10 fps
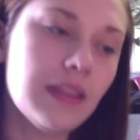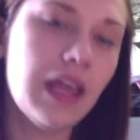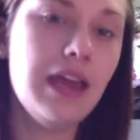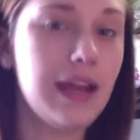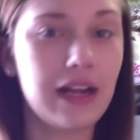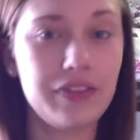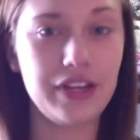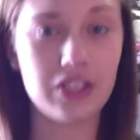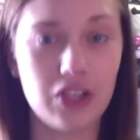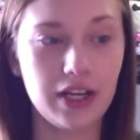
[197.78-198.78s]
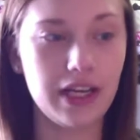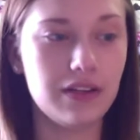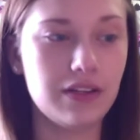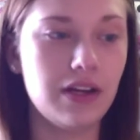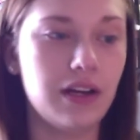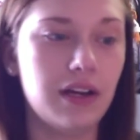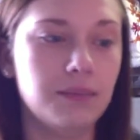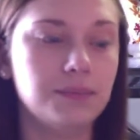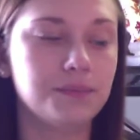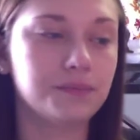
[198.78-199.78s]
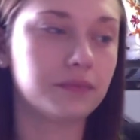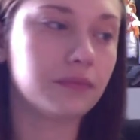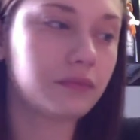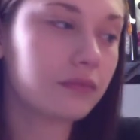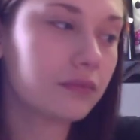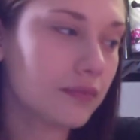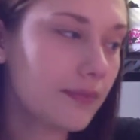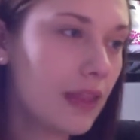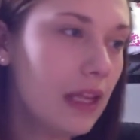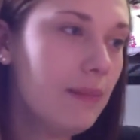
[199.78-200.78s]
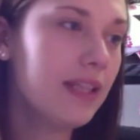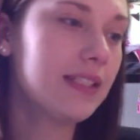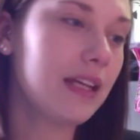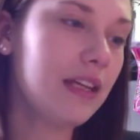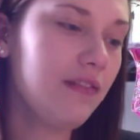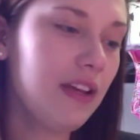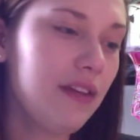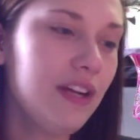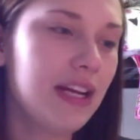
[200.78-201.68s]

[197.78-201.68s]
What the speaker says: And I got that at Target. My second favorite,